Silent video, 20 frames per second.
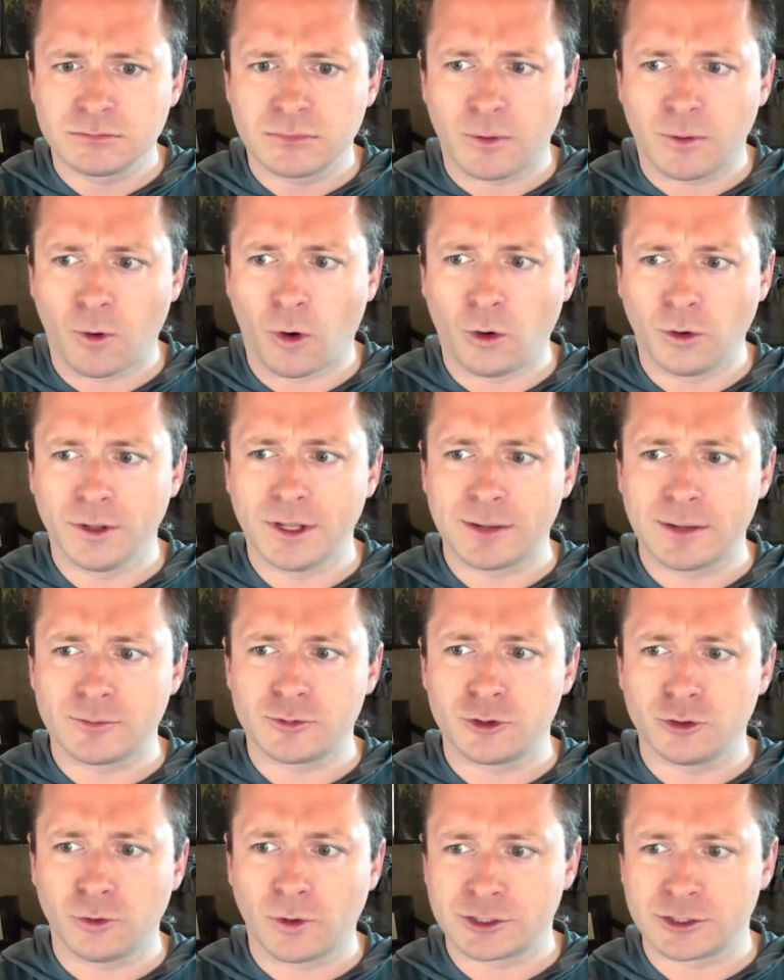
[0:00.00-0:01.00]
I'm holding up
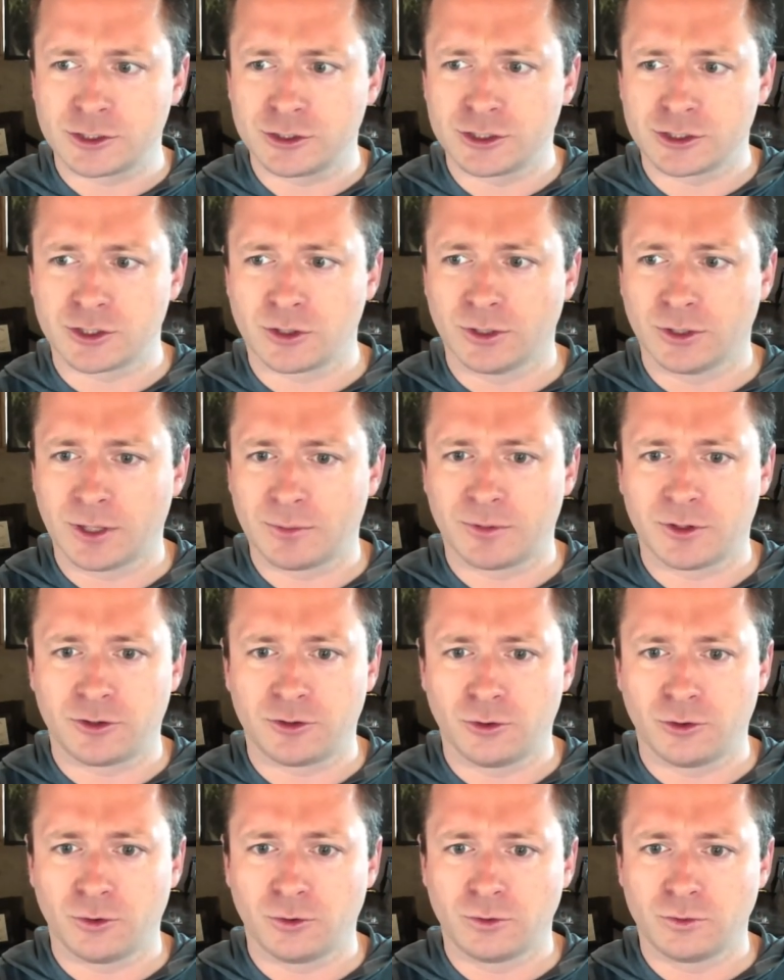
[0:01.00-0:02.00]
two. I should just hold up the
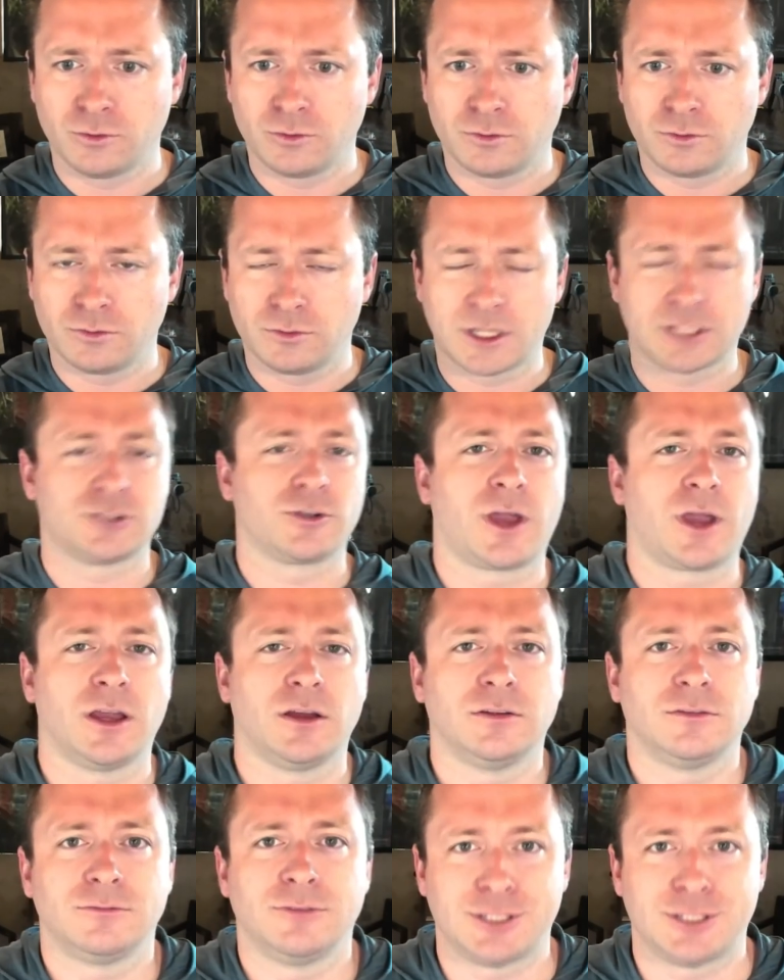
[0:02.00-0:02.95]
two that's okay.